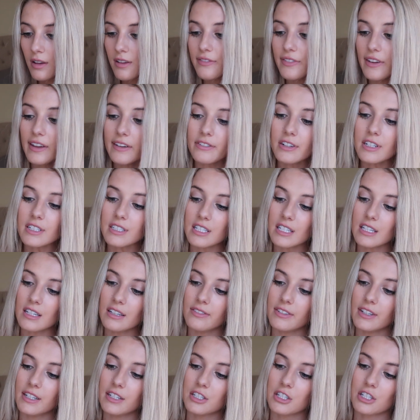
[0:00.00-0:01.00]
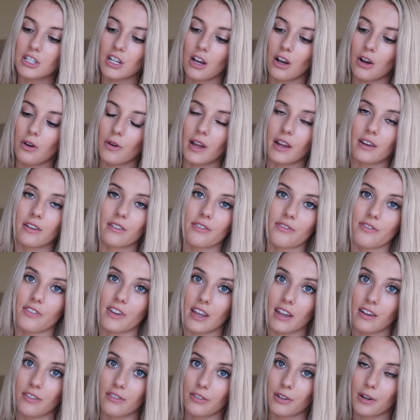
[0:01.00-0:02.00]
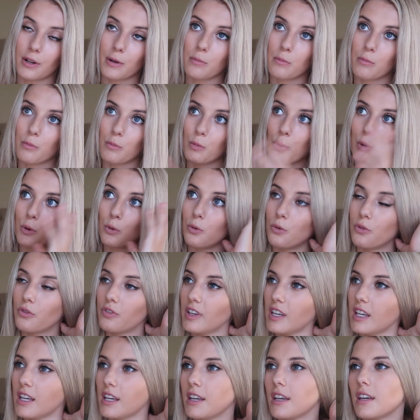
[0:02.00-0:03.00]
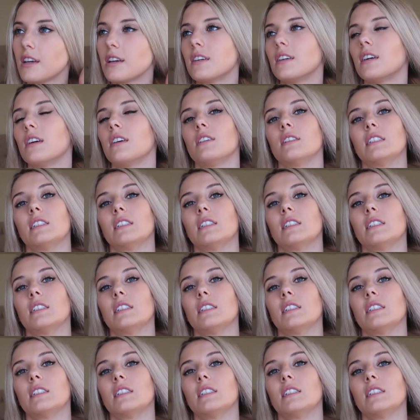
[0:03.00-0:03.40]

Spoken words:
Favorite TV show and favorite movie.